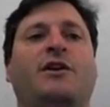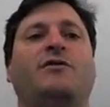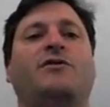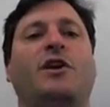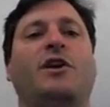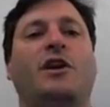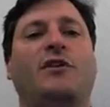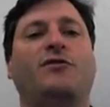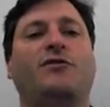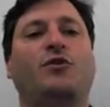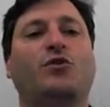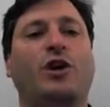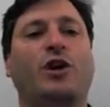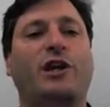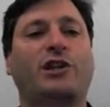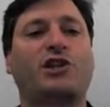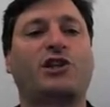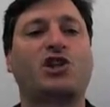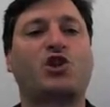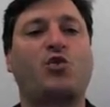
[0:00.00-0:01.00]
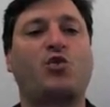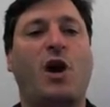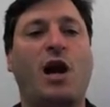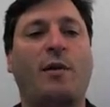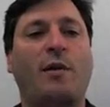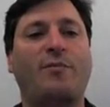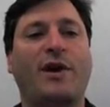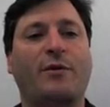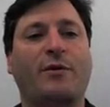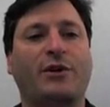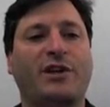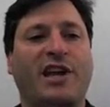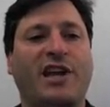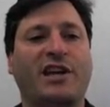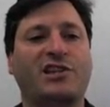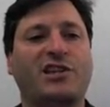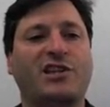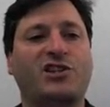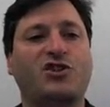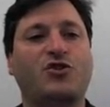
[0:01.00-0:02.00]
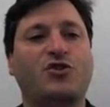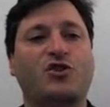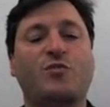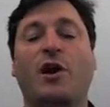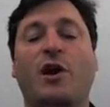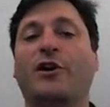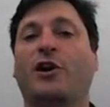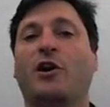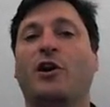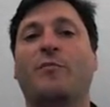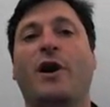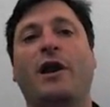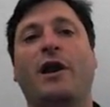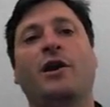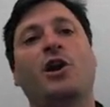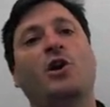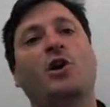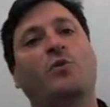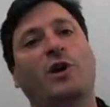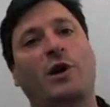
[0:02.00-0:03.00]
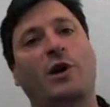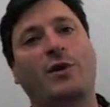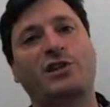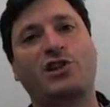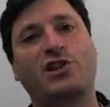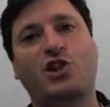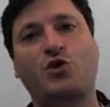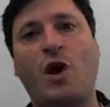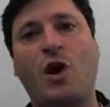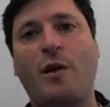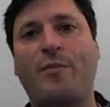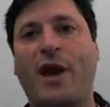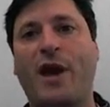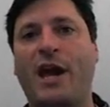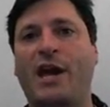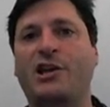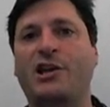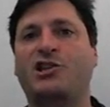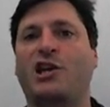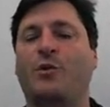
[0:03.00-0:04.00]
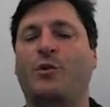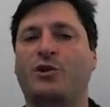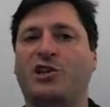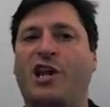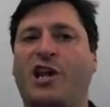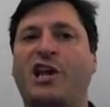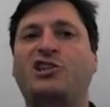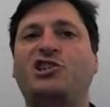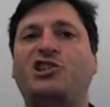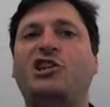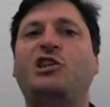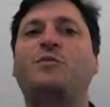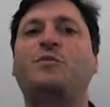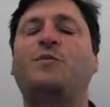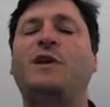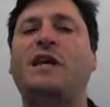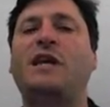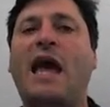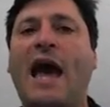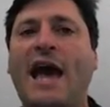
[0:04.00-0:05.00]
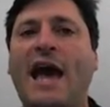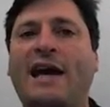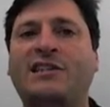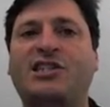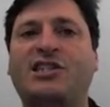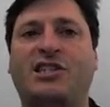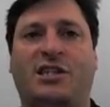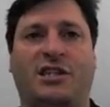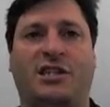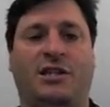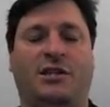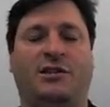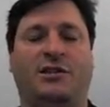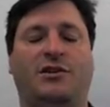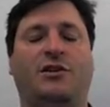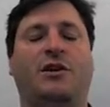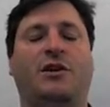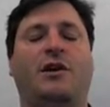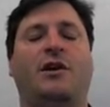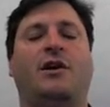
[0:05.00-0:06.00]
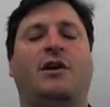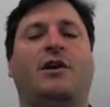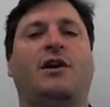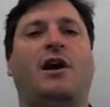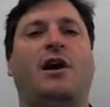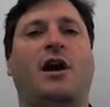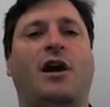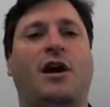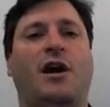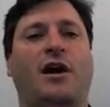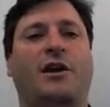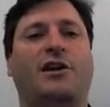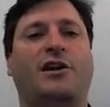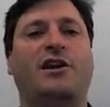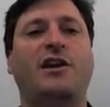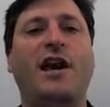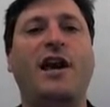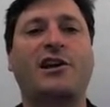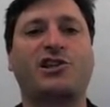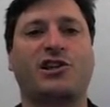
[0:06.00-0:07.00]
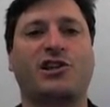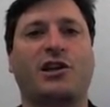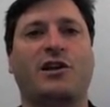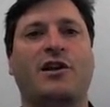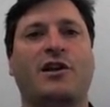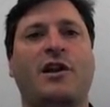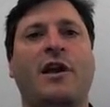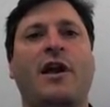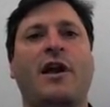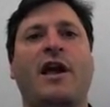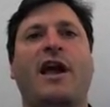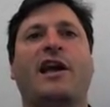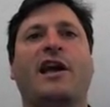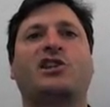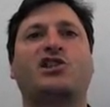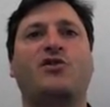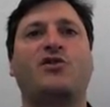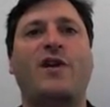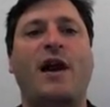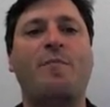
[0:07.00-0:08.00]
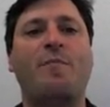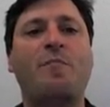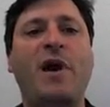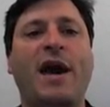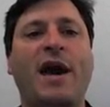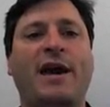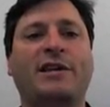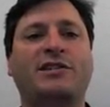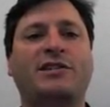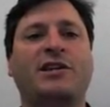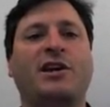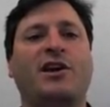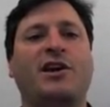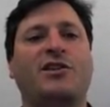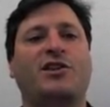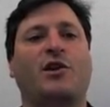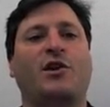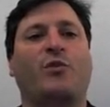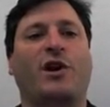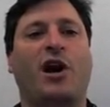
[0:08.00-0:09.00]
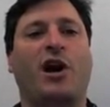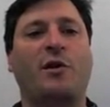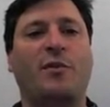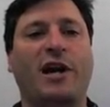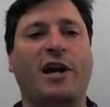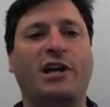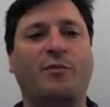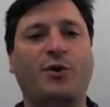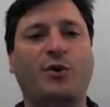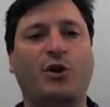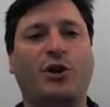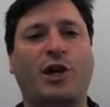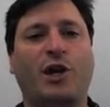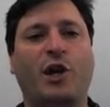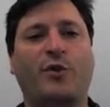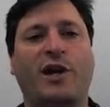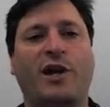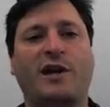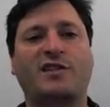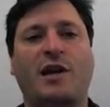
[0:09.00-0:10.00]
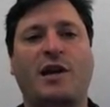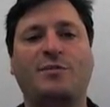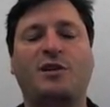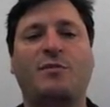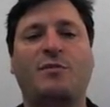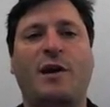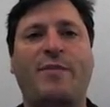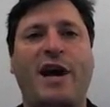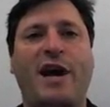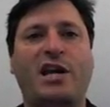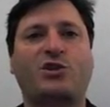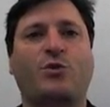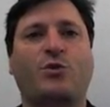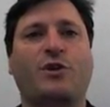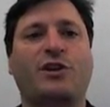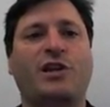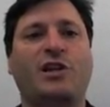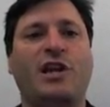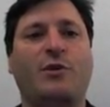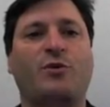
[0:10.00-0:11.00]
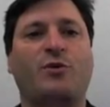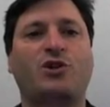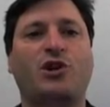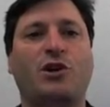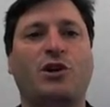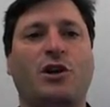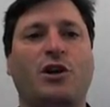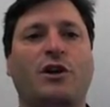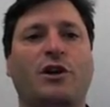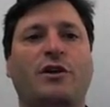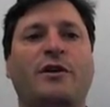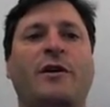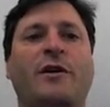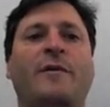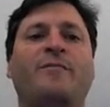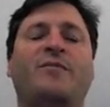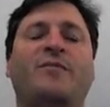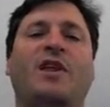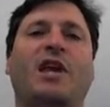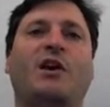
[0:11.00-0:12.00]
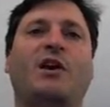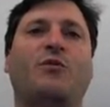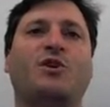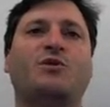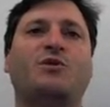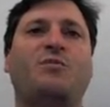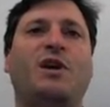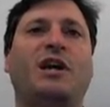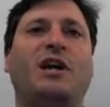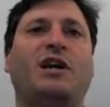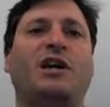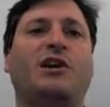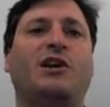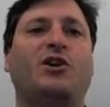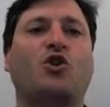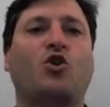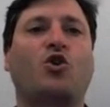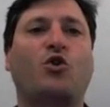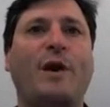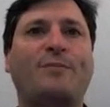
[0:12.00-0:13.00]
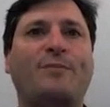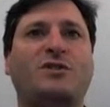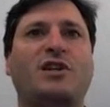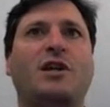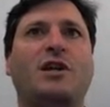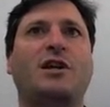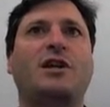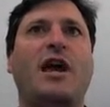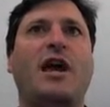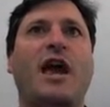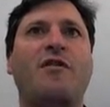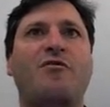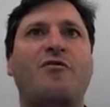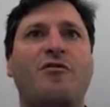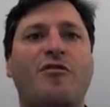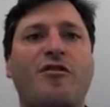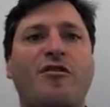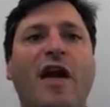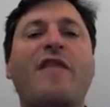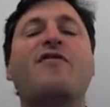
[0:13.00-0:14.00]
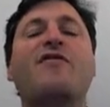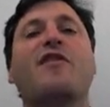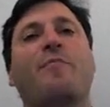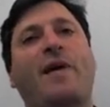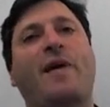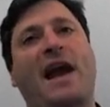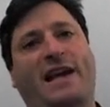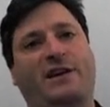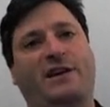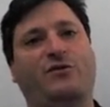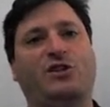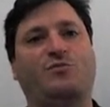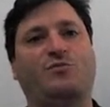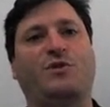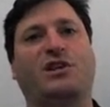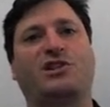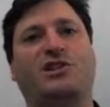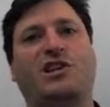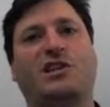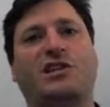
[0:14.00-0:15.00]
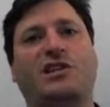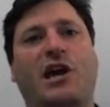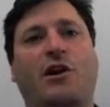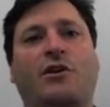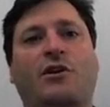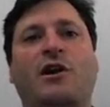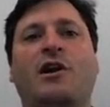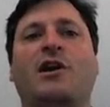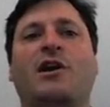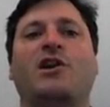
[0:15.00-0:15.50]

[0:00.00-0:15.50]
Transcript: That if you look at the Schwab page, well, you can't, it's too small here, but when I went to the Schwab page, it was an HTTPS connection, and so that meant that when on my computer here, when I typed in my password and hit return, it was being encrypted, and then the packet was being sent out.